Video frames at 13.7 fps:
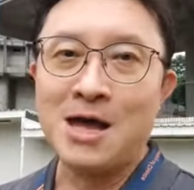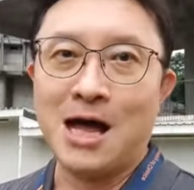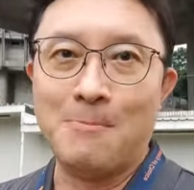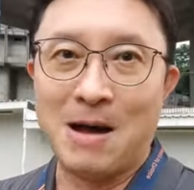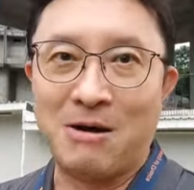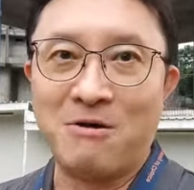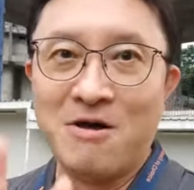
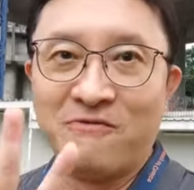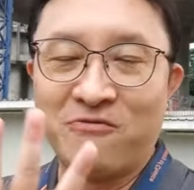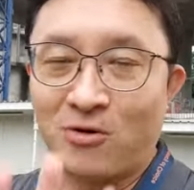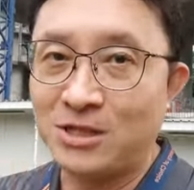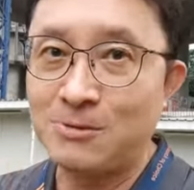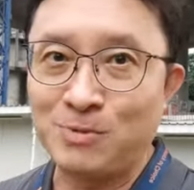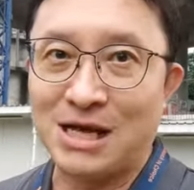about
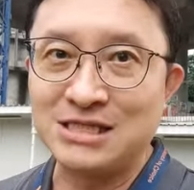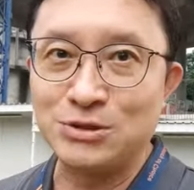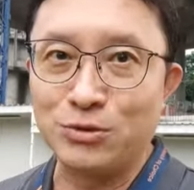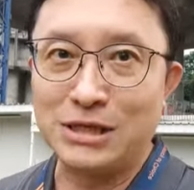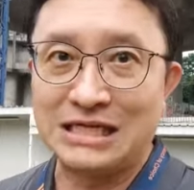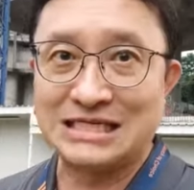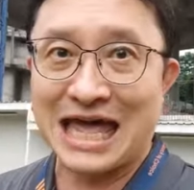40+
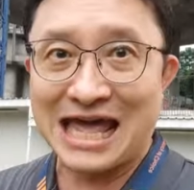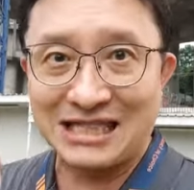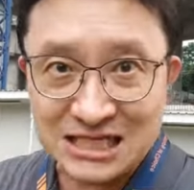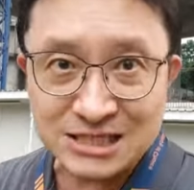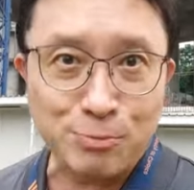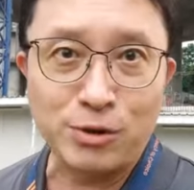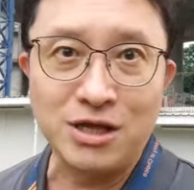units at
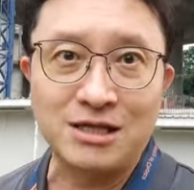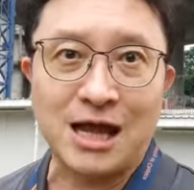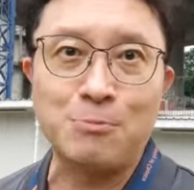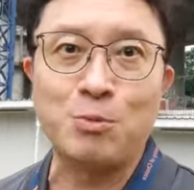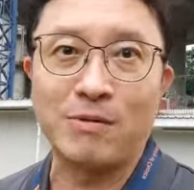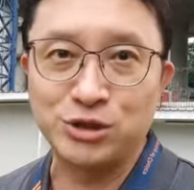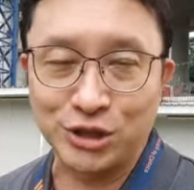this point in
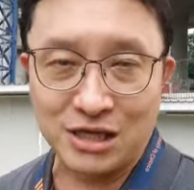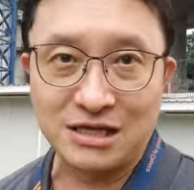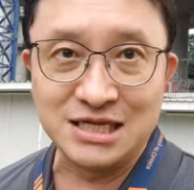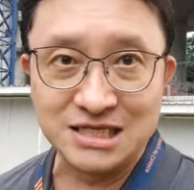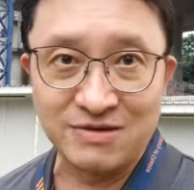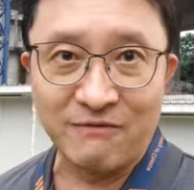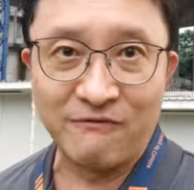time when I'm shooting
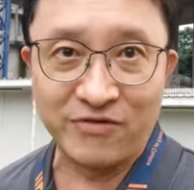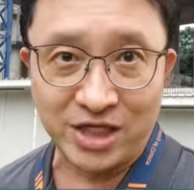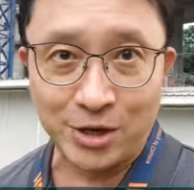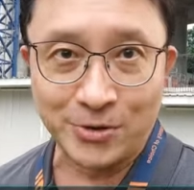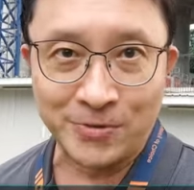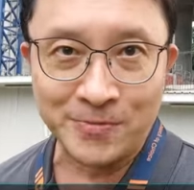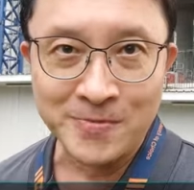this
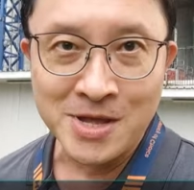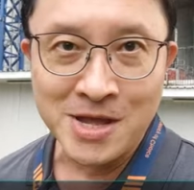video.